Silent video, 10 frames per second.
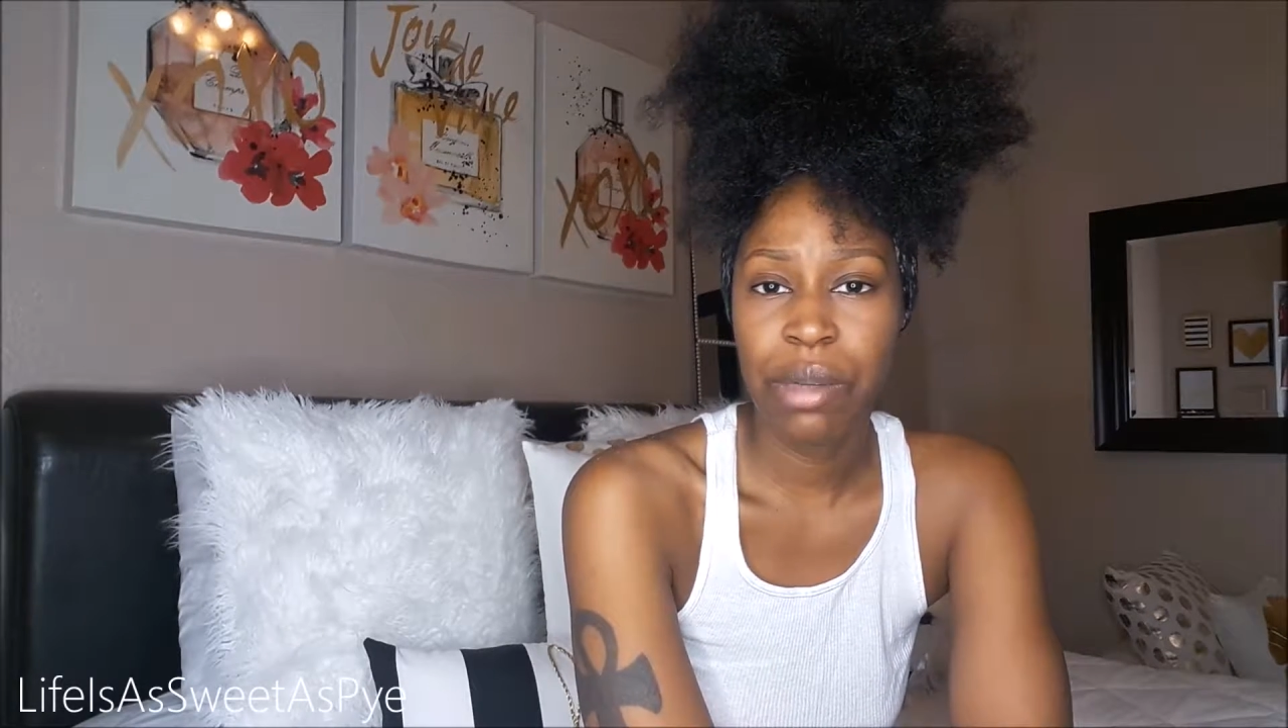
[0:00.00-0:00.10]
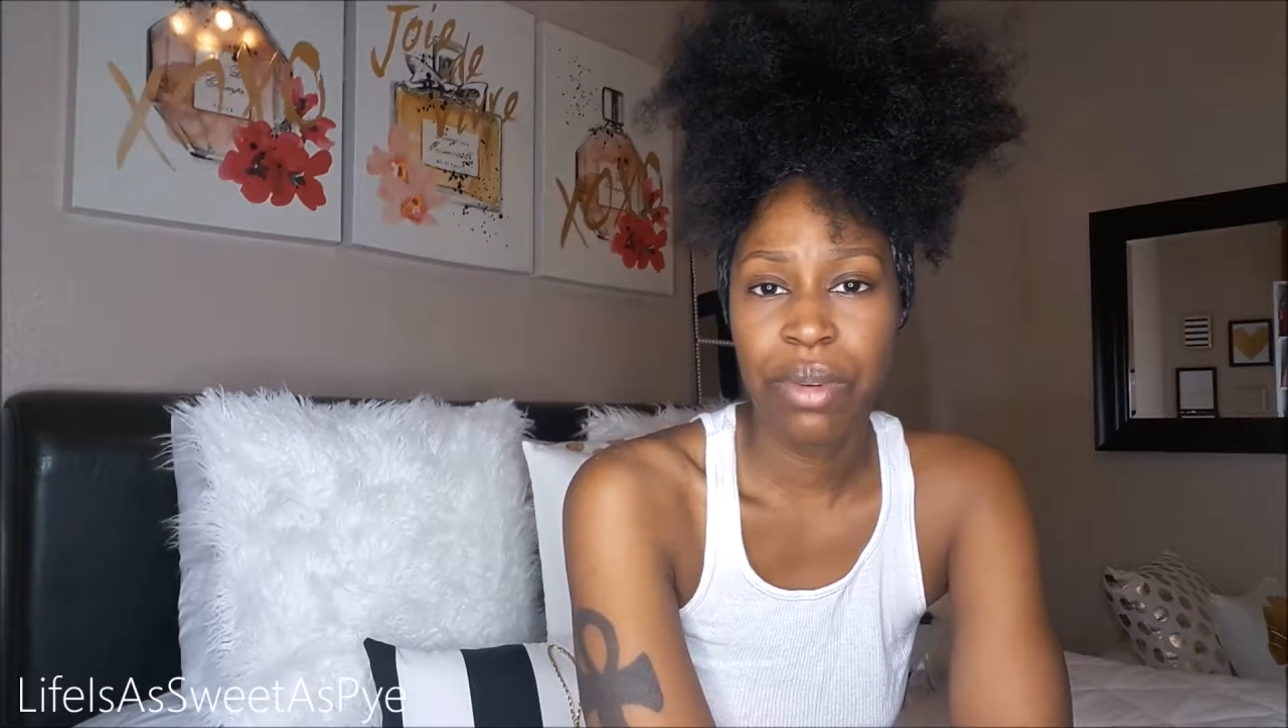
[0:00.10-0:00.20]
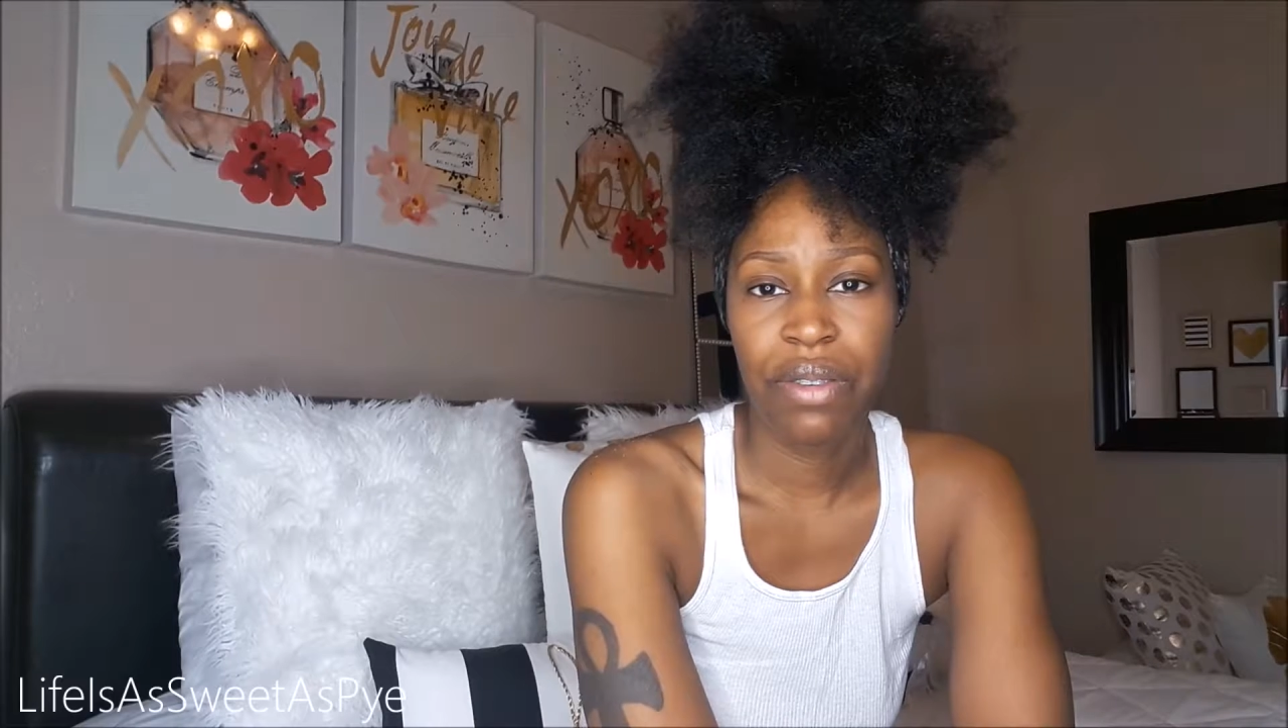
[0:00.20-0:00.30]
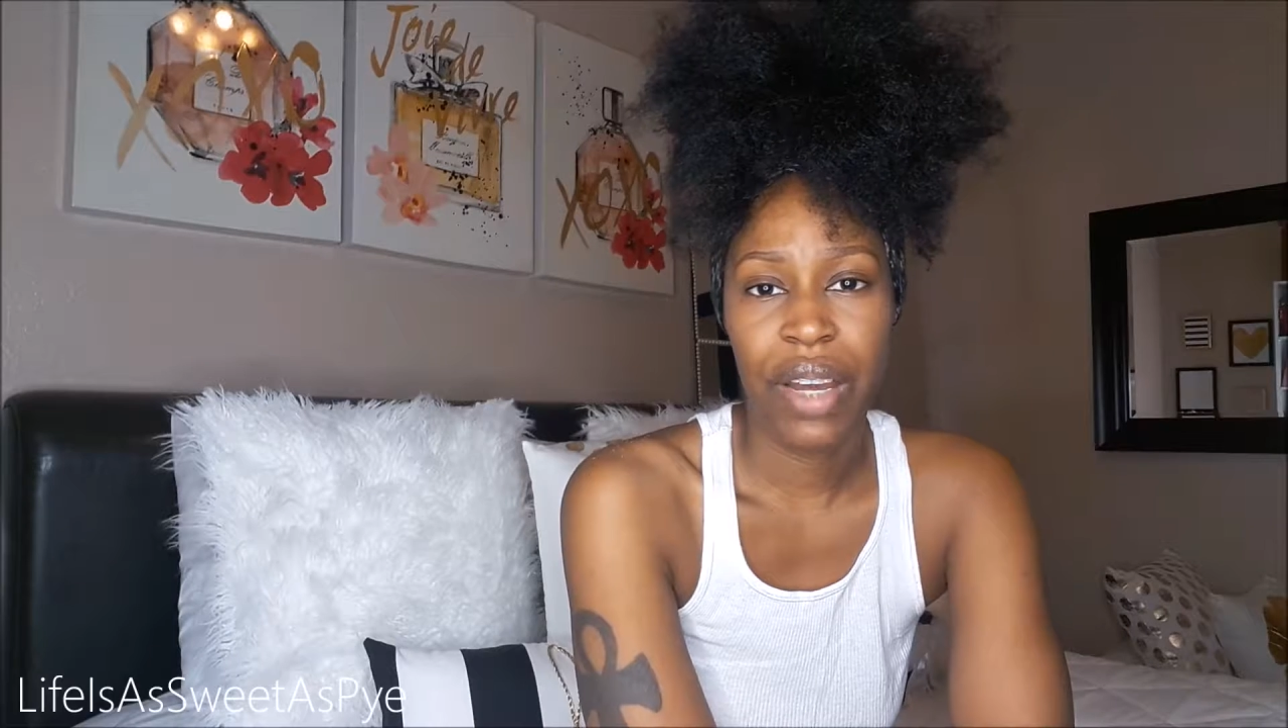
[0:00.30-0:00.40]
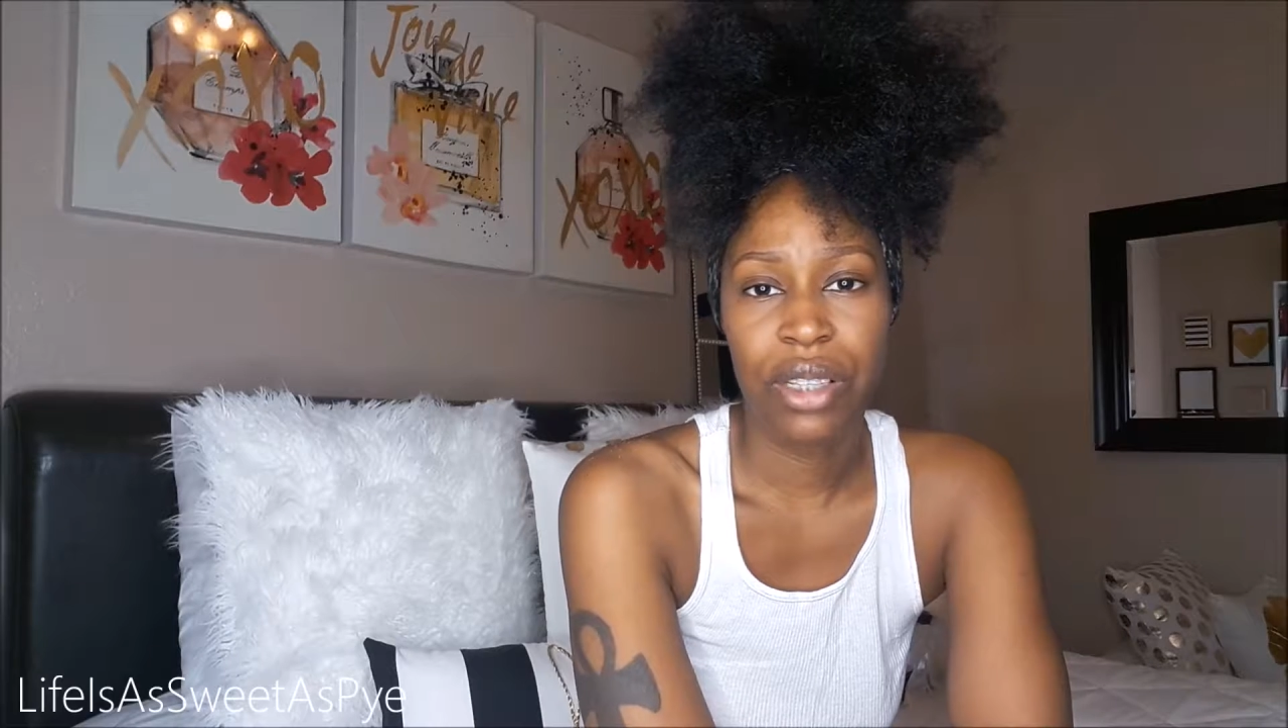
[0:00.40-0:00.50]

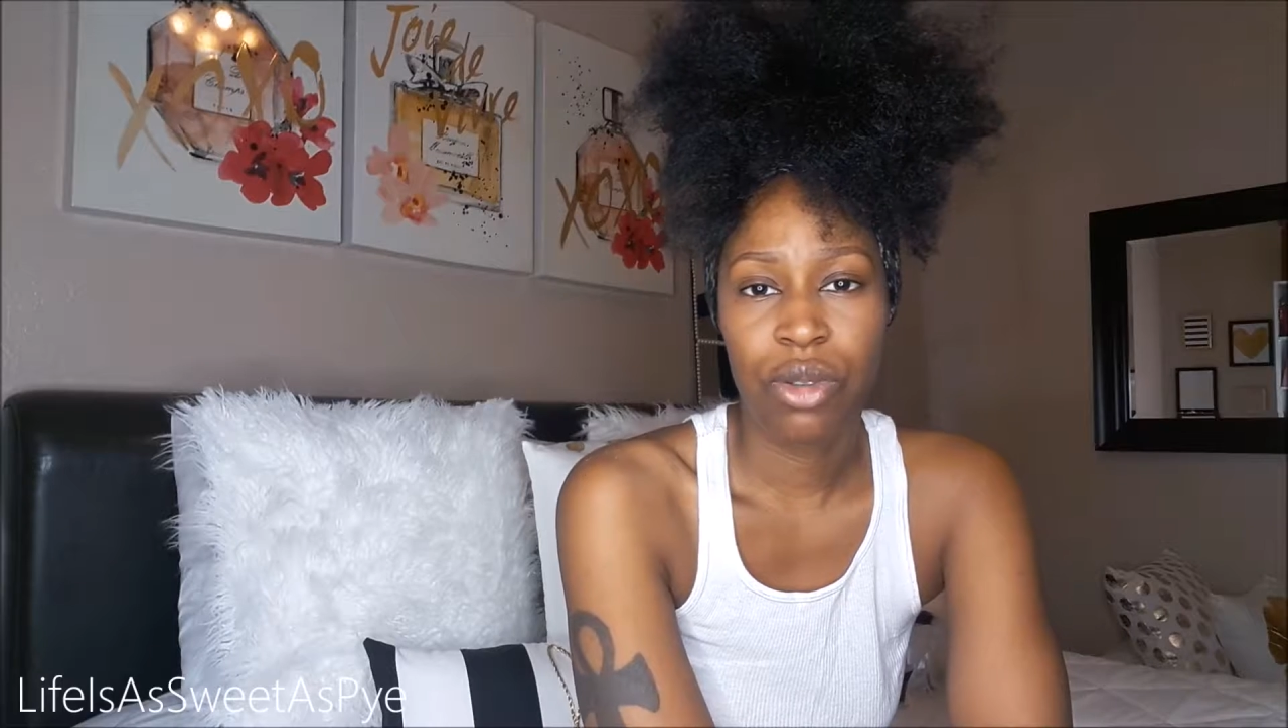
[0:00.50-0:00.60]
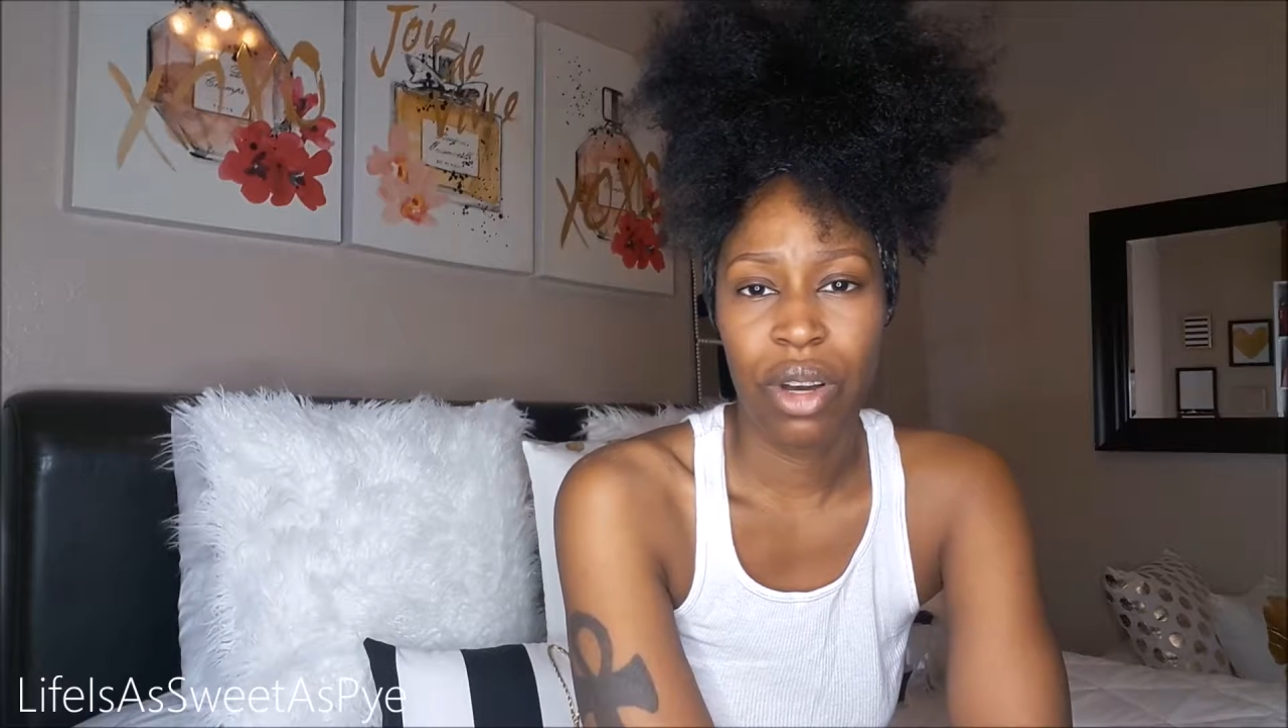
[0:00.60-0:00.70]
sleepy around